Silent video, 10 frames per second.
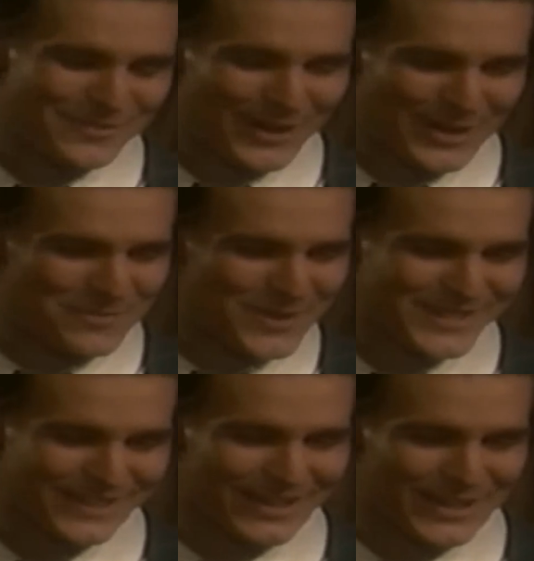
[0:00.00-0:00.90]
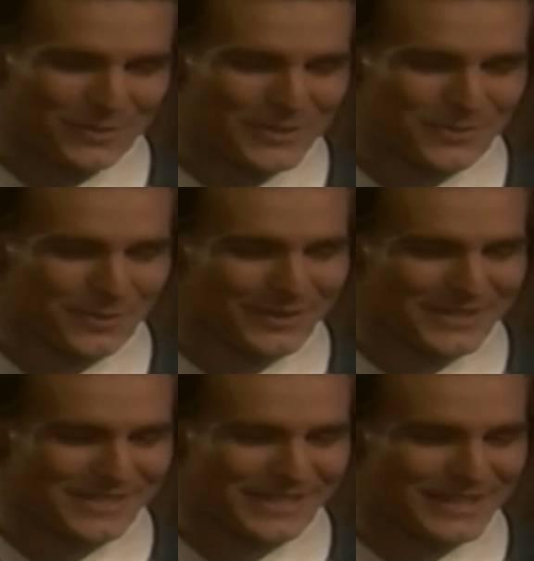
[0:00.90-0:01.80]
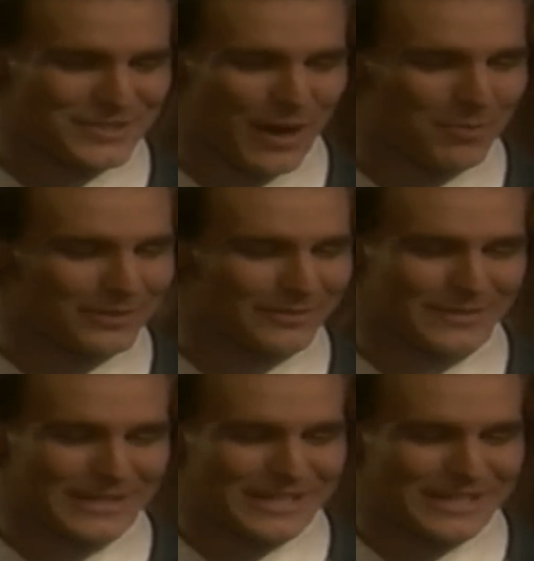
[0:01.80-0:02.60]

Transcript: do find it amusing, though, you went through all this uh, trouble of